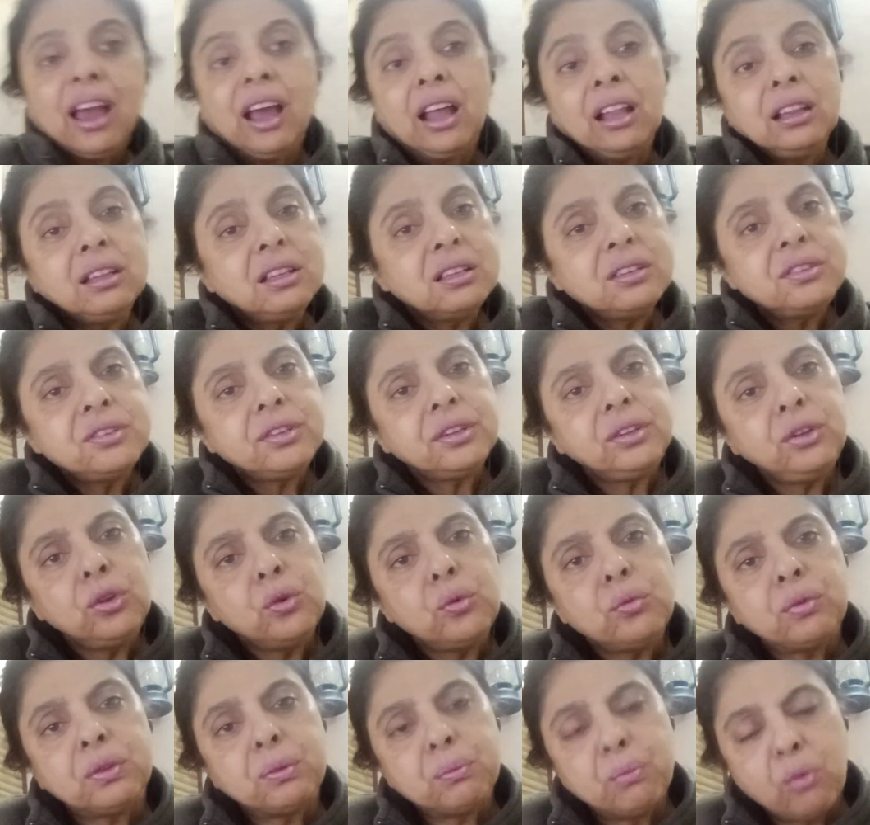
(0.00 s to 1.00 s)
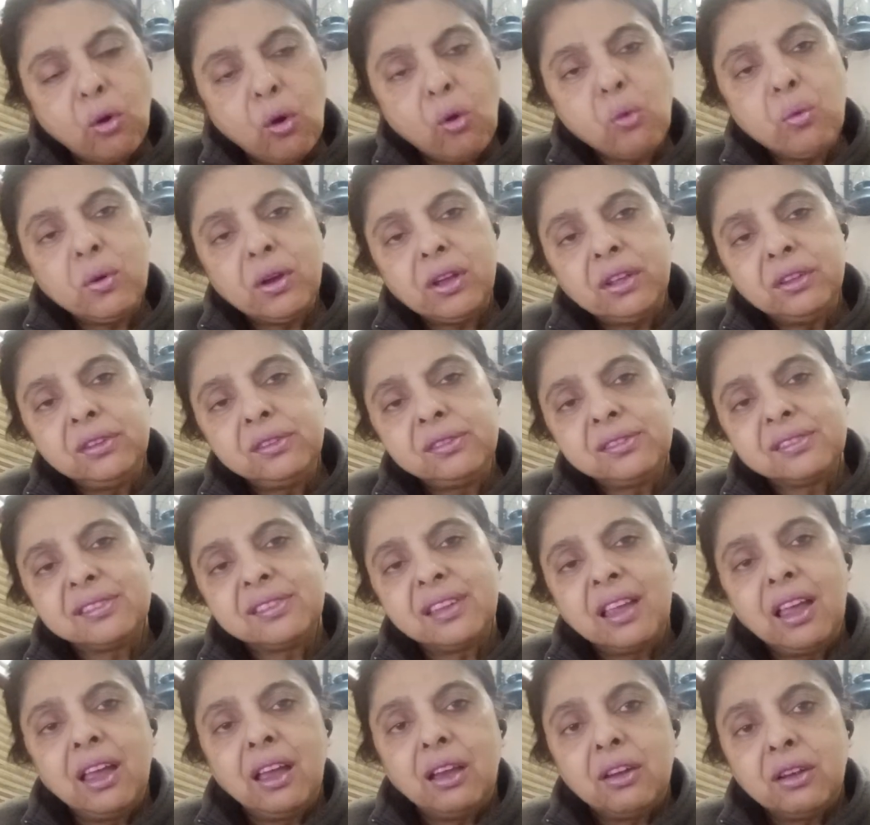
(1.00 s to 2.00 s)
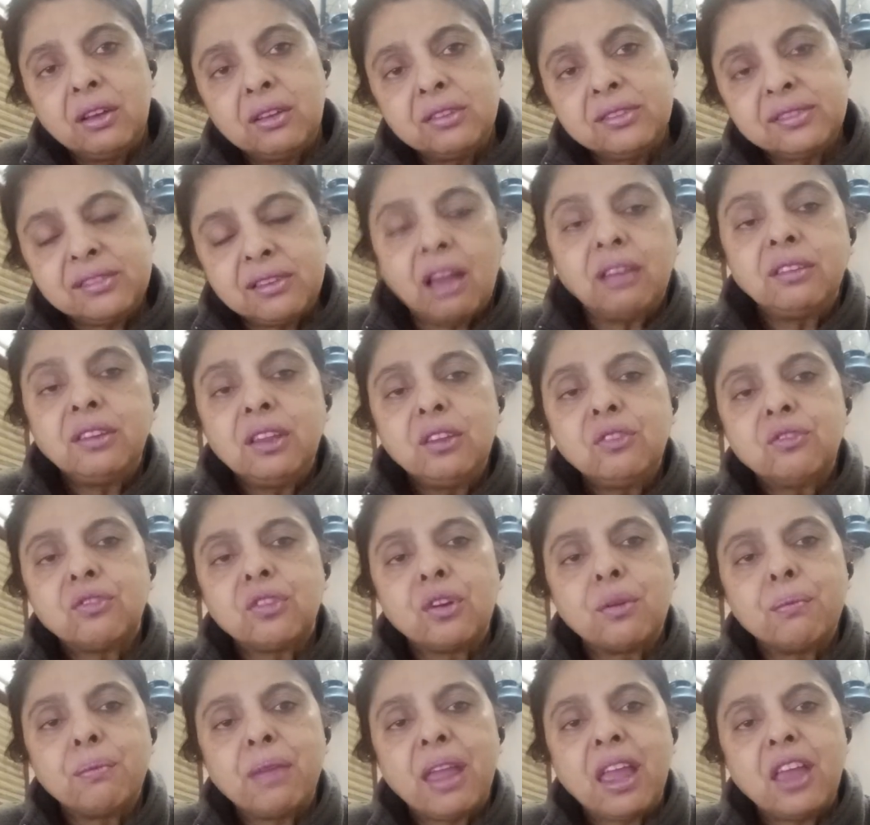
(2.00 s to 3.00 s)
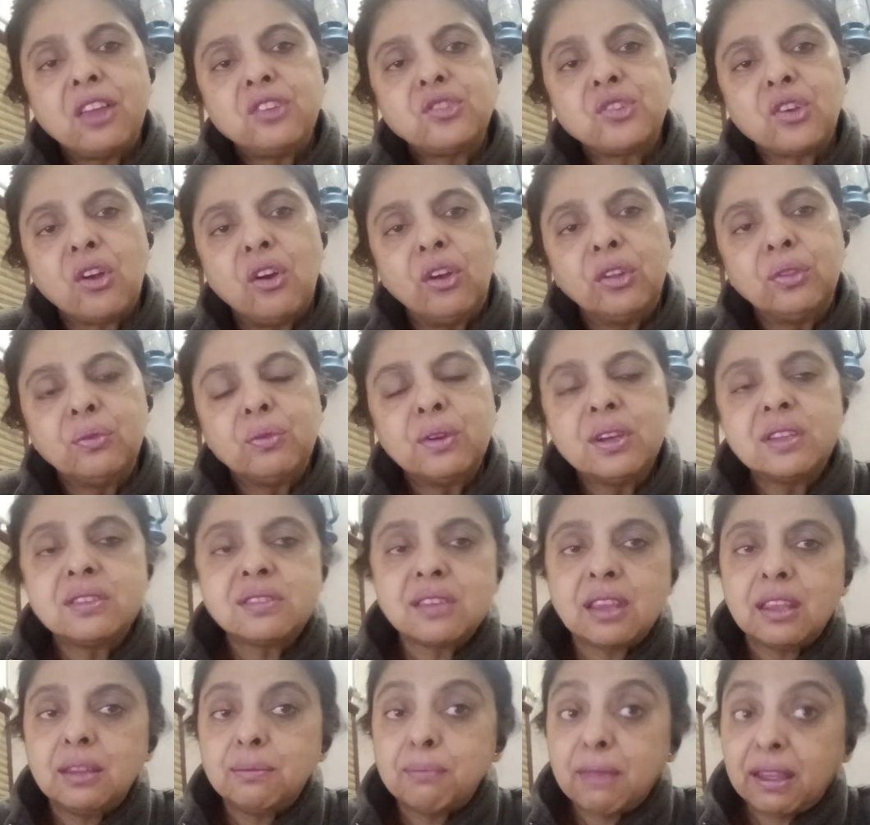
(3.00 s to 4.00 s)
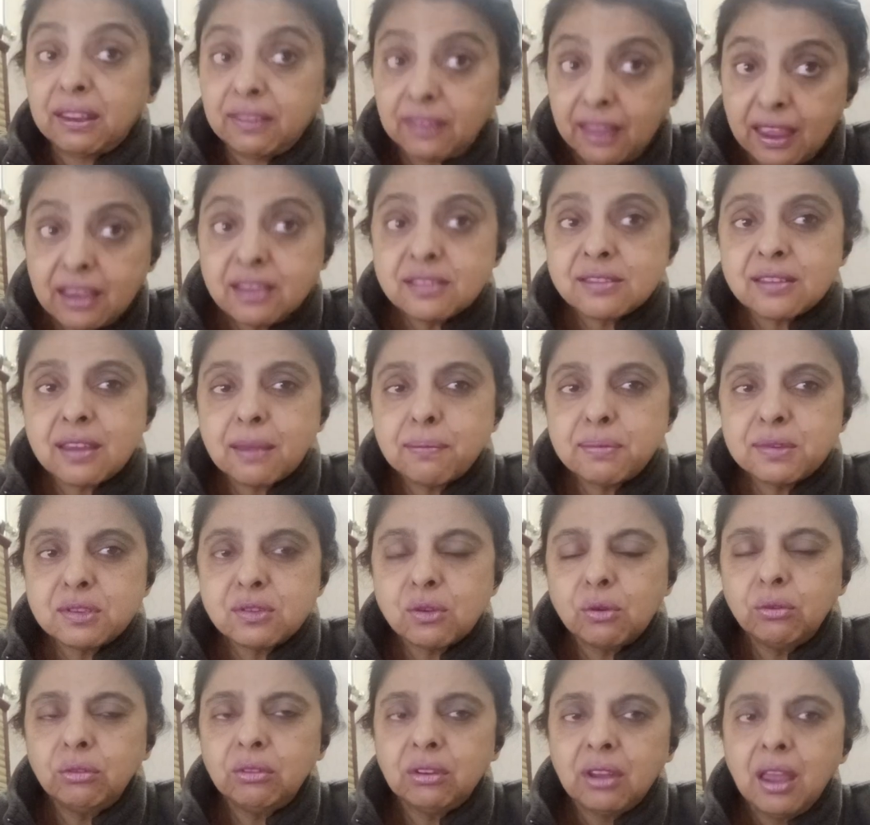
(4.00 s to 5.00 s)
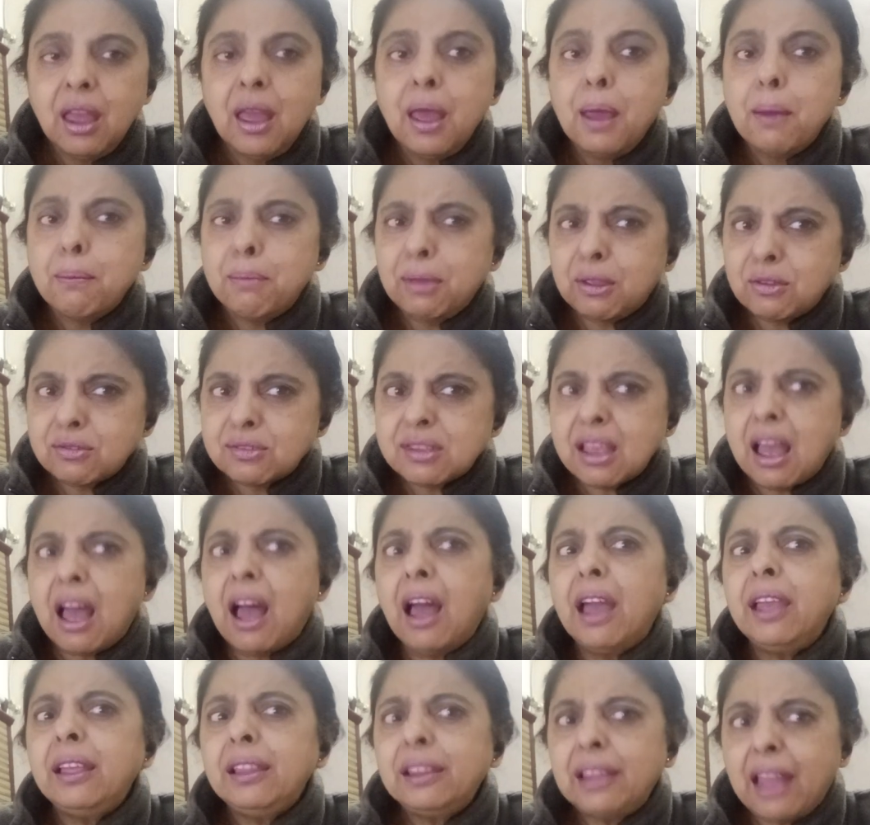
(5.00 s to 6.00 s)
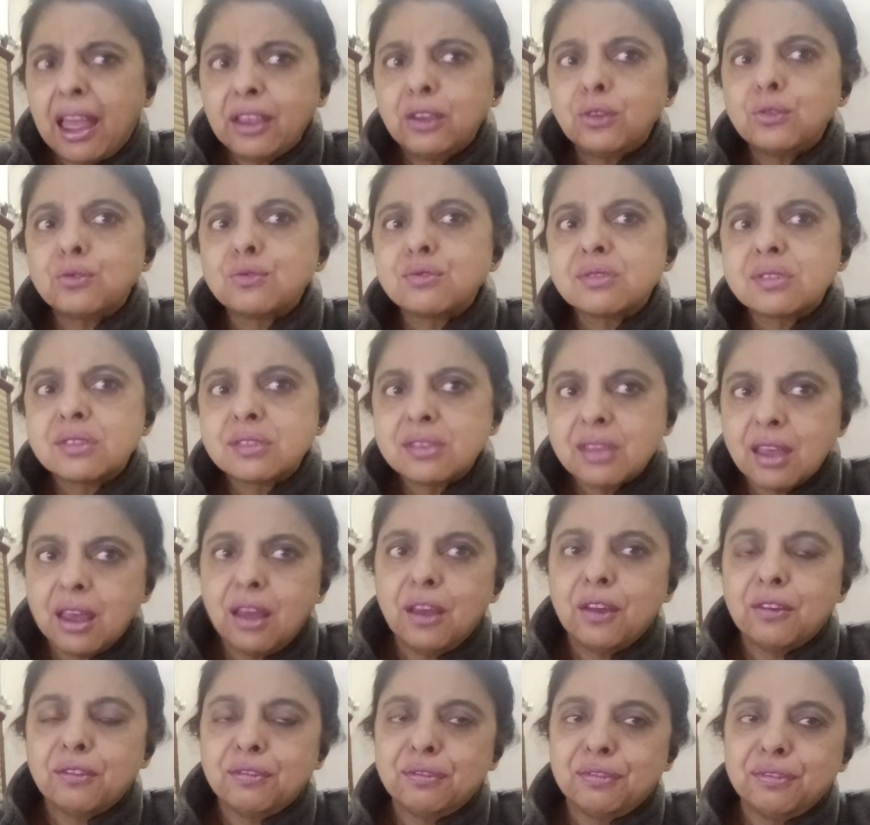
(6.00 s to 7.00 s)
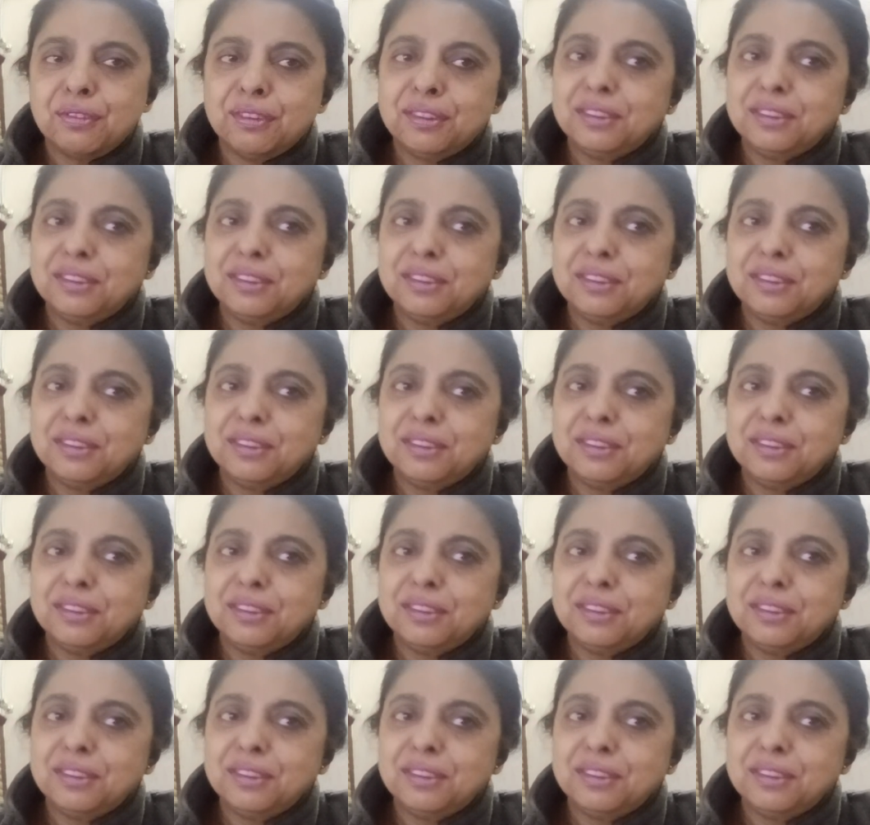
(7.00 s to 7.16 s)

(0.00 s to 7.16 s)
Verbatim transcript: I'll continue with more words starting from H onwards in my next episode because I like to serve